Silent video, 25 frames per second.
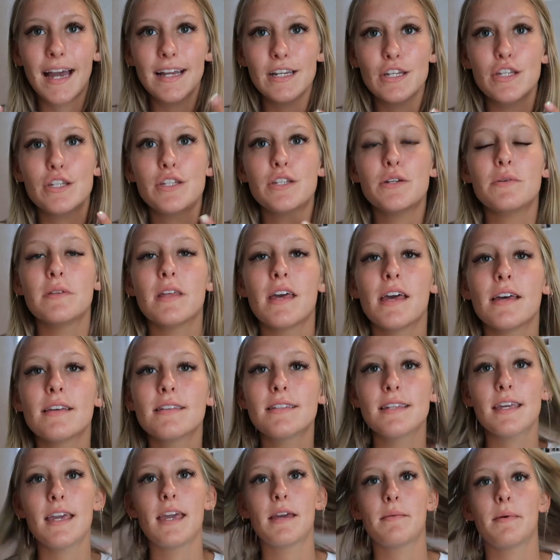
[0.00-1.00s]
I just do
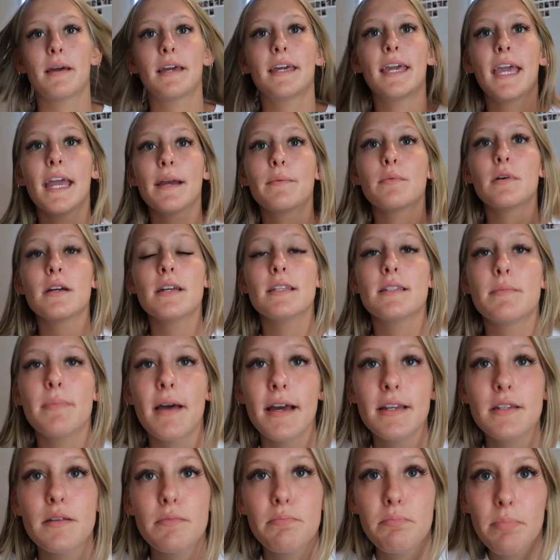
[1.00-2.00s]
this. And my camera is
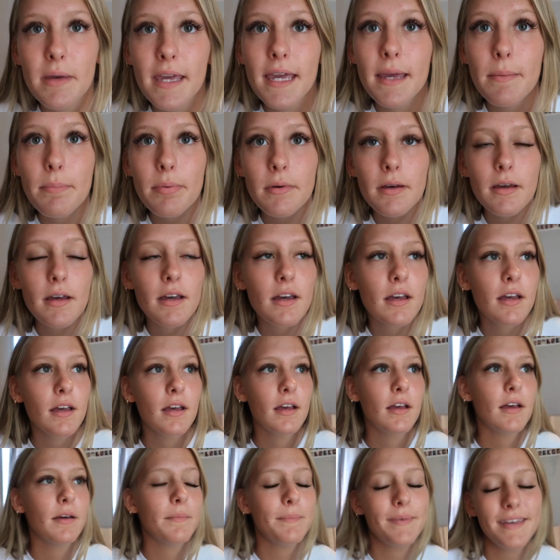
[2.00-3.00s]
about to beep
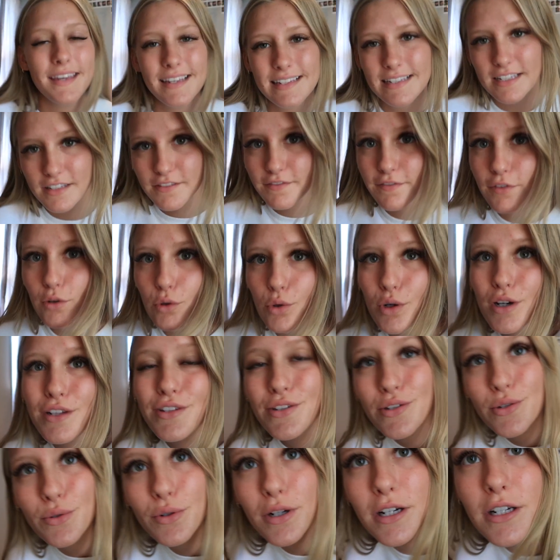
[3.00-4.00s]
because it's full
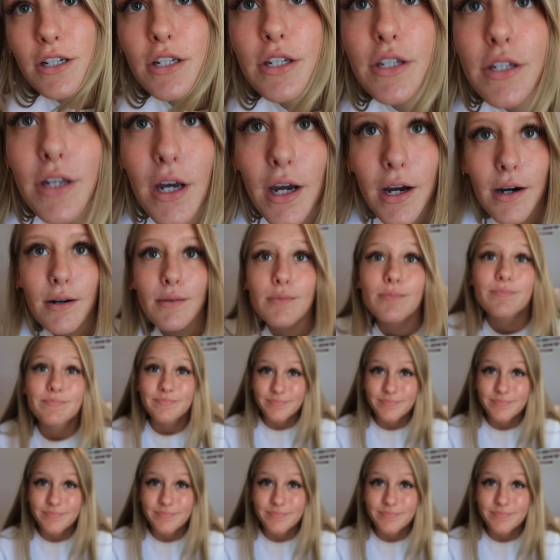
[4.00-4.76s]
on storage, so.